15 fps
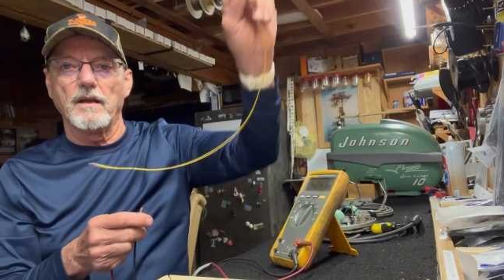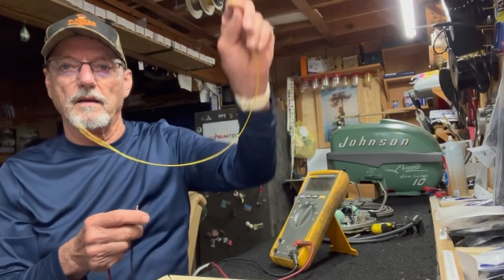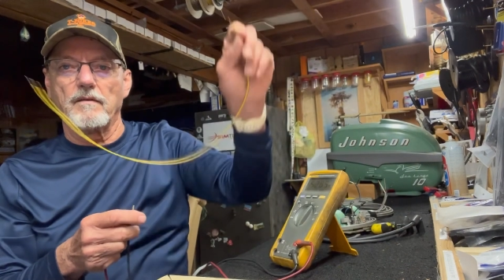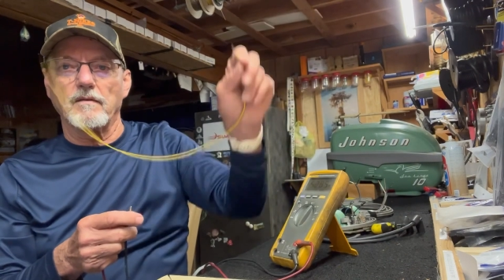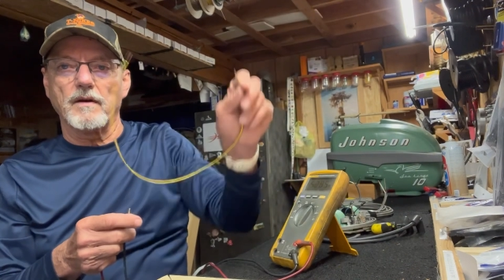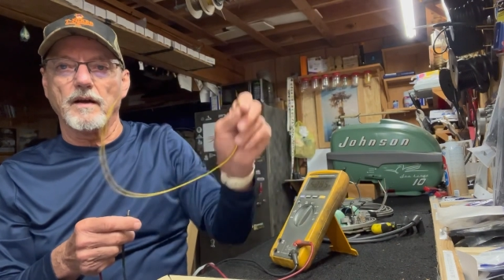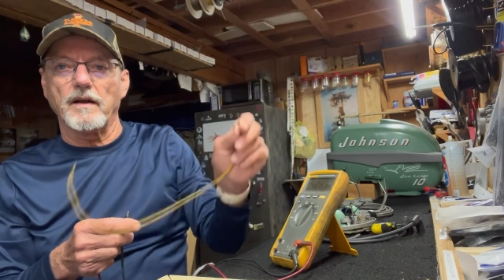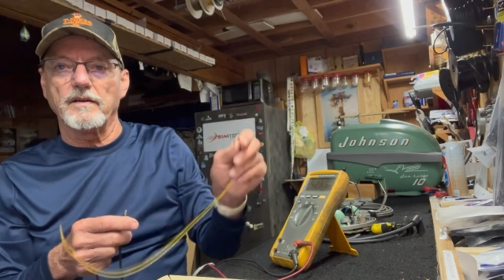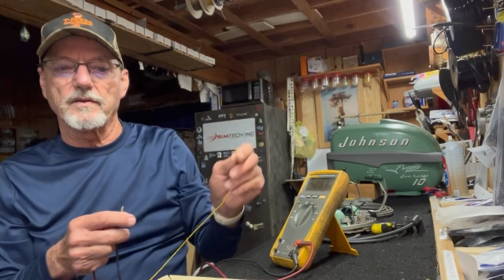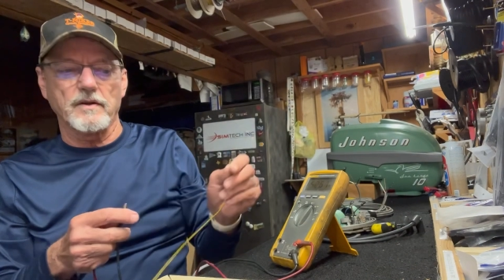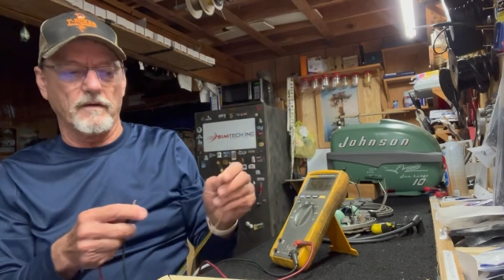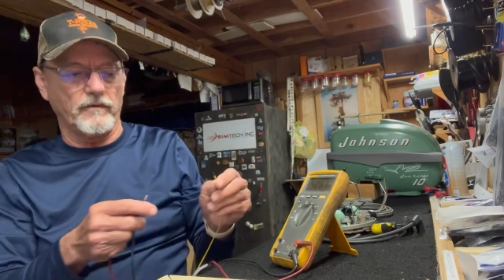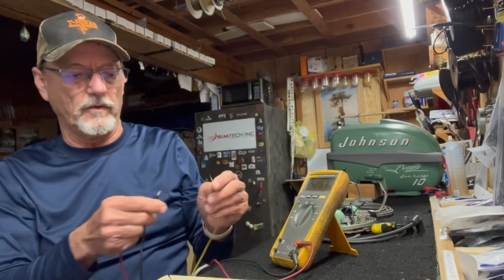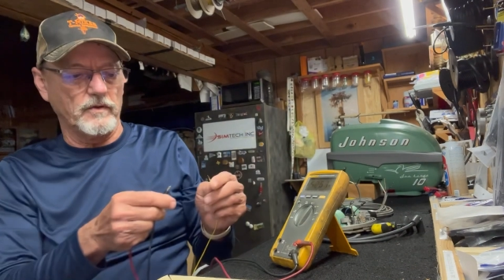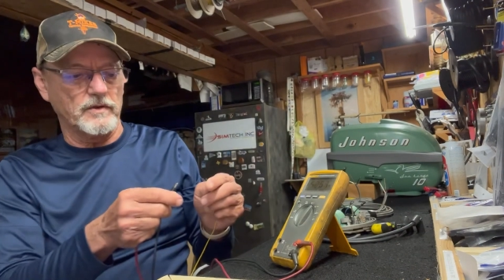Right,
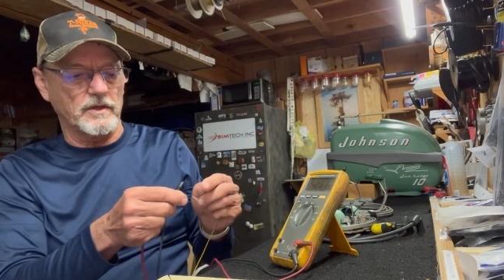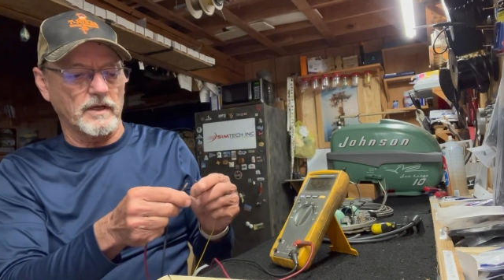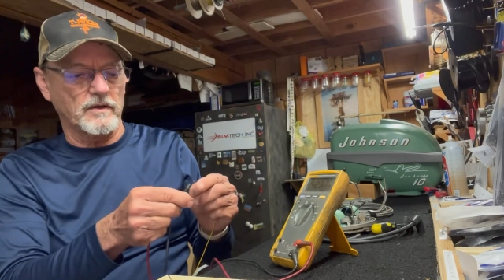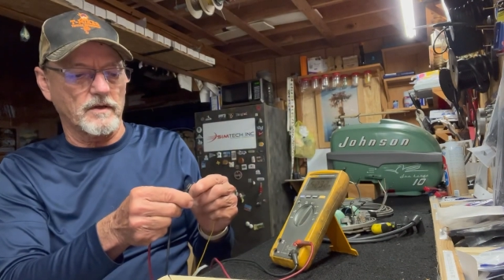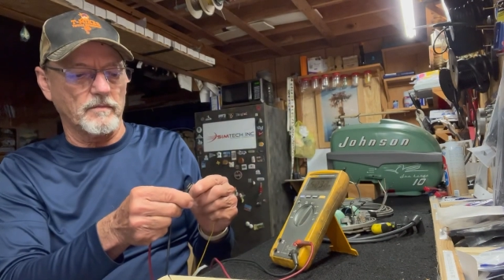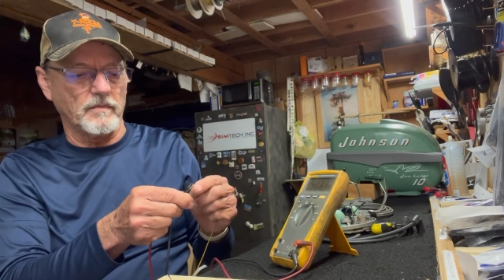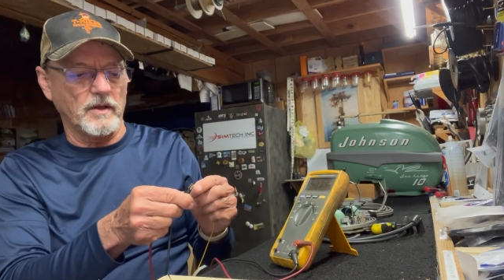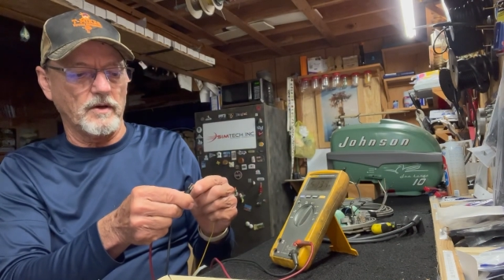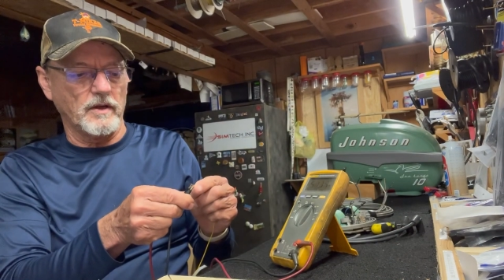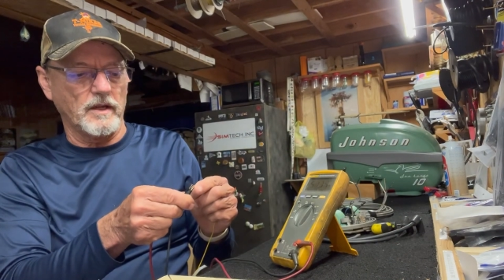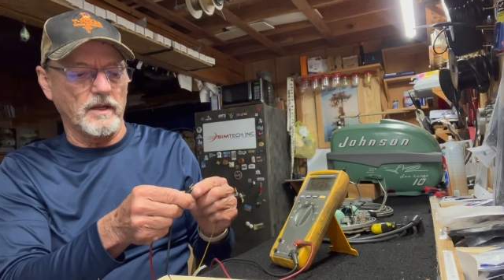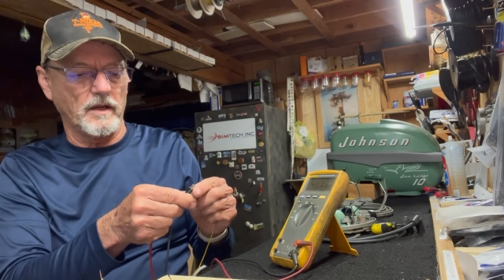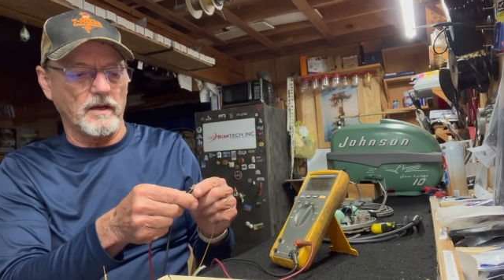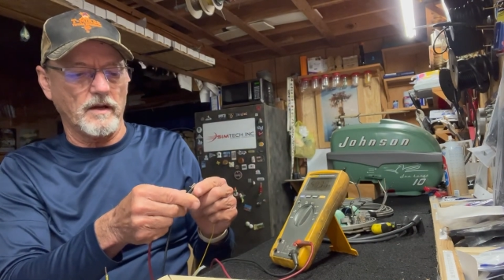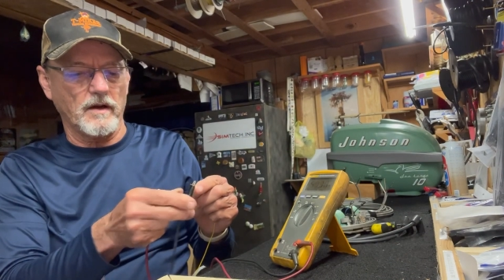so if you set your meter
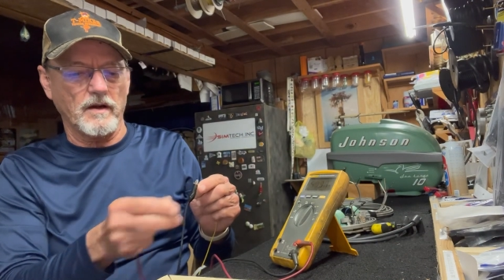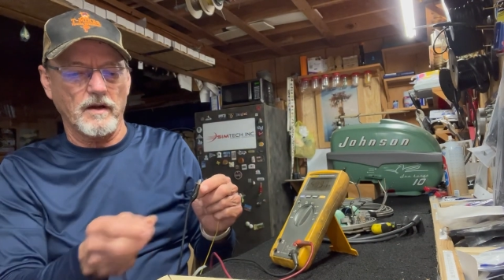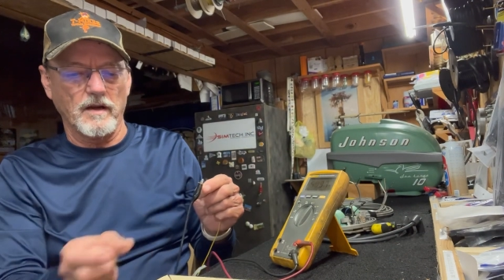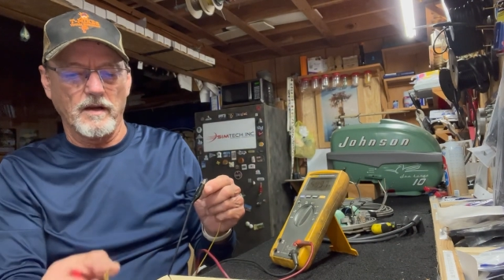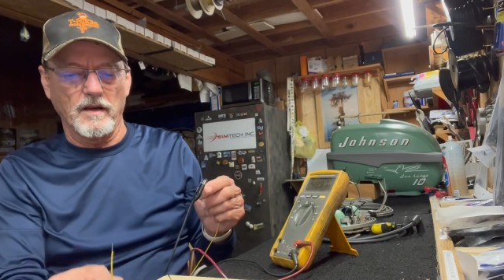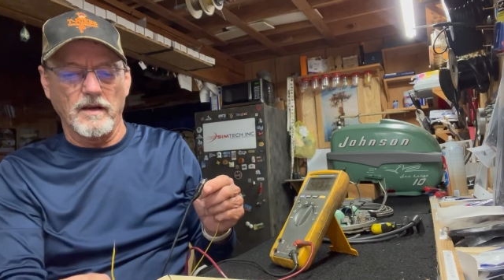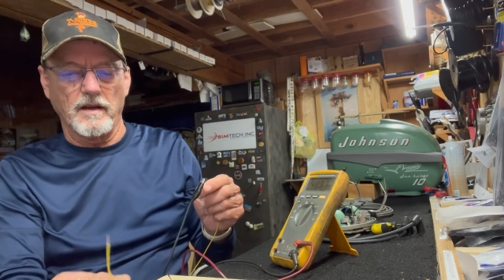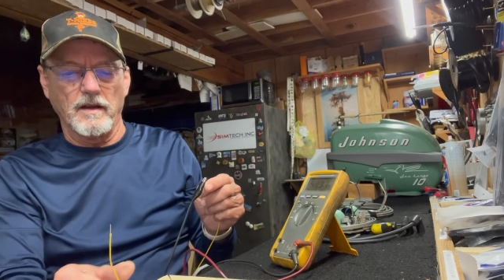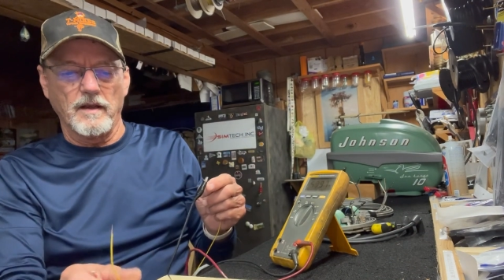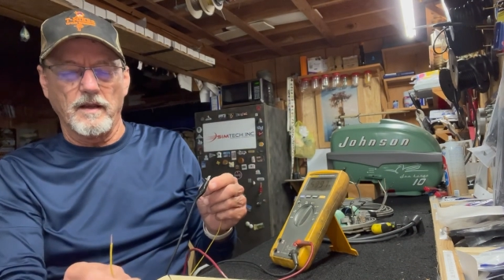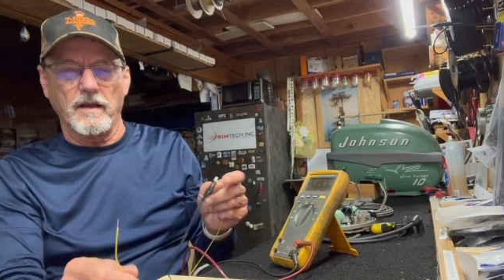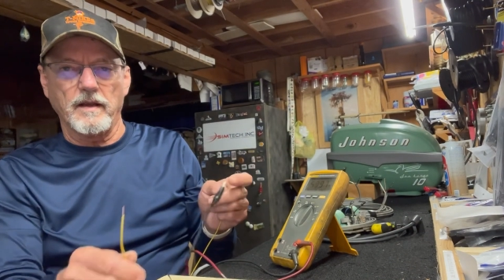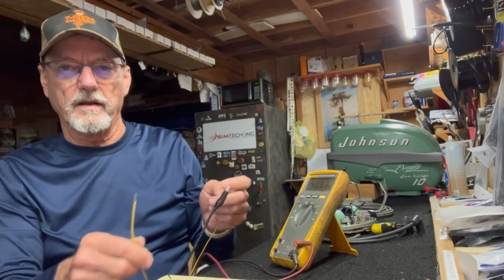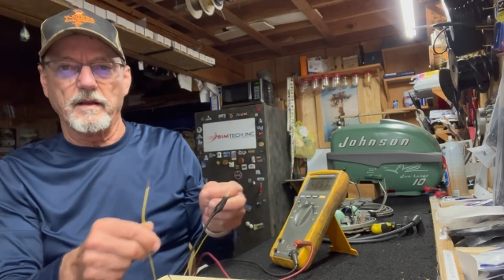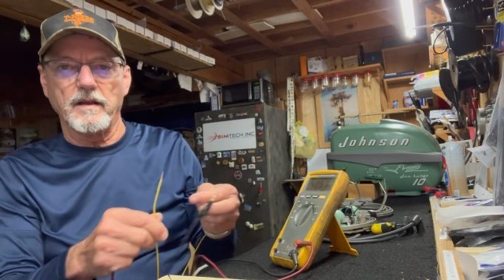here
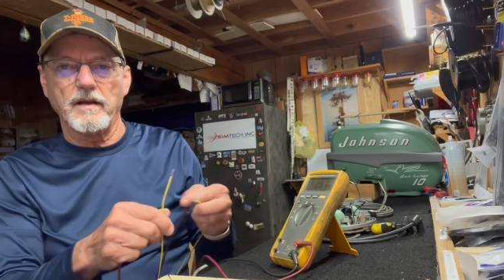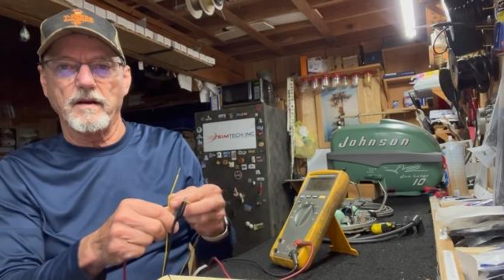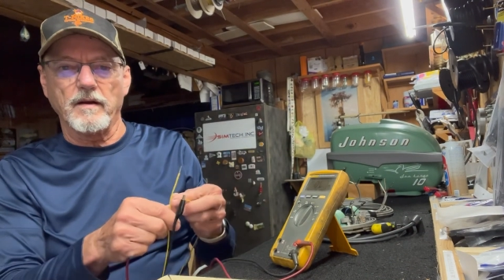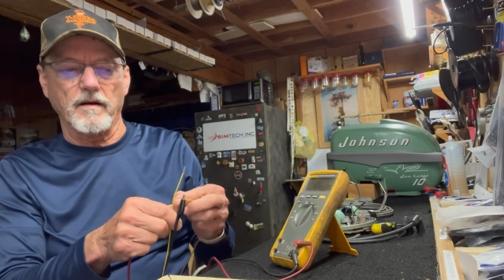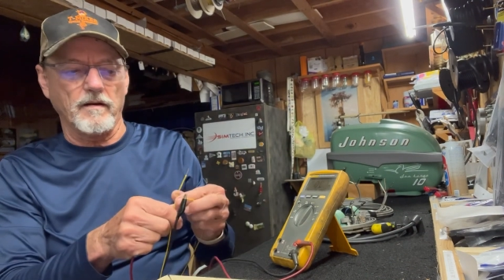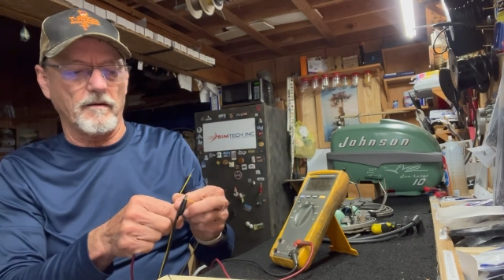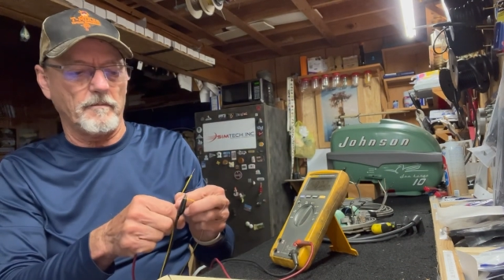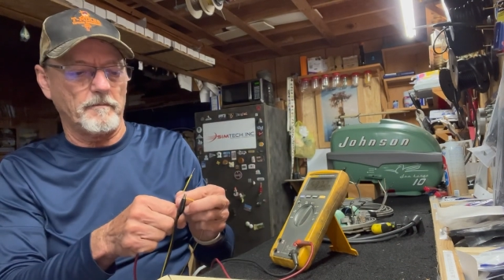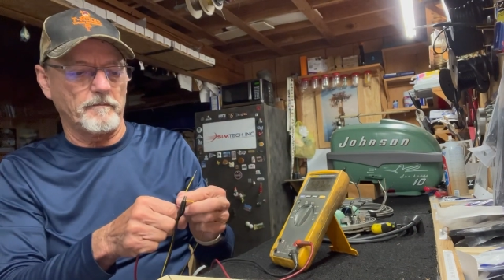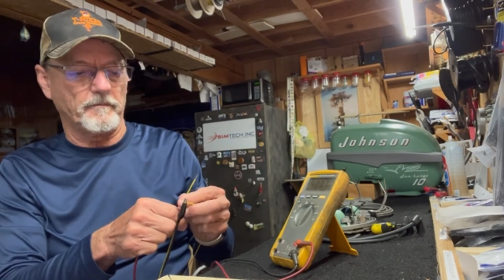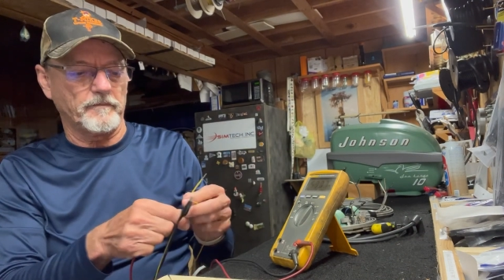and here,